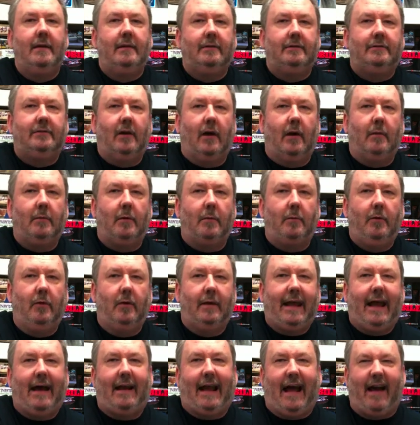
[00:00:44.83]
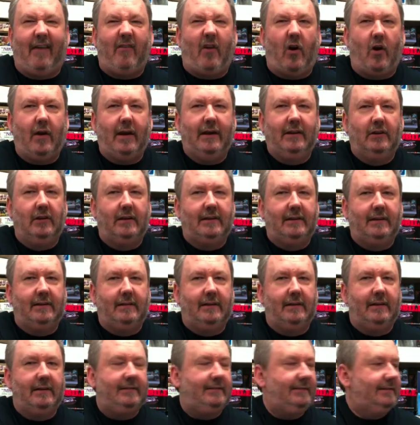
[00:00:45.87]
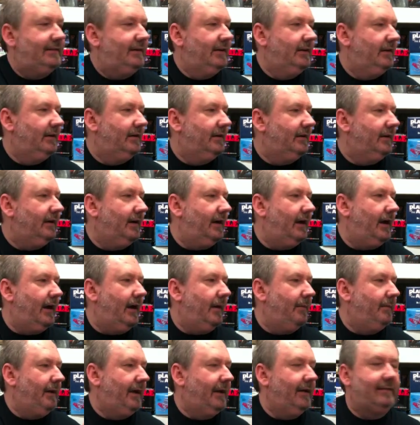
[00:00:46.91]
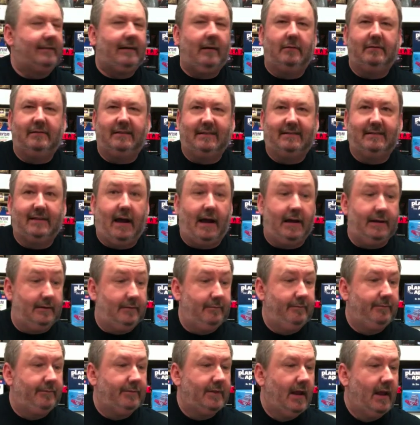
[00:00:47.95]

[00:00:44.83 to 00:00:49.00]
So I'm going to pull it out. I've already looked at this because I was excited.